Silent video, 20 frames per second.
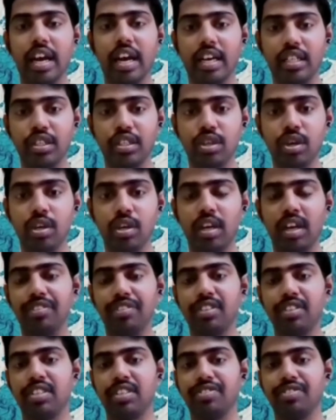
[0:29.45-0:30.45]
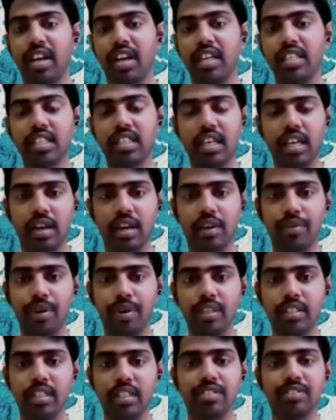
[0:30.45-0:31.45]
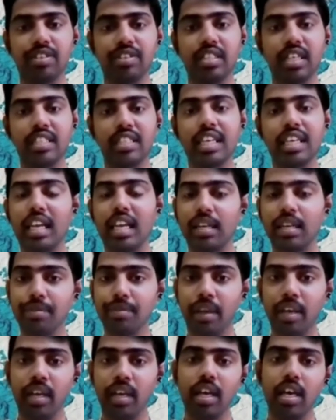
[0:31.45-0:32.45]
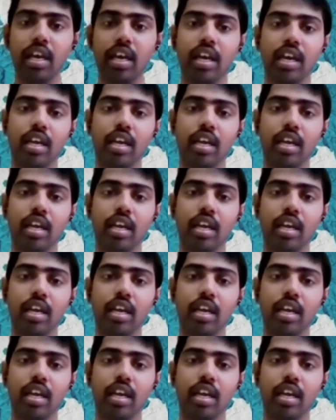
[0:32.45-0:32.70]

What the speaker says: and stock diversification advices, which has helped me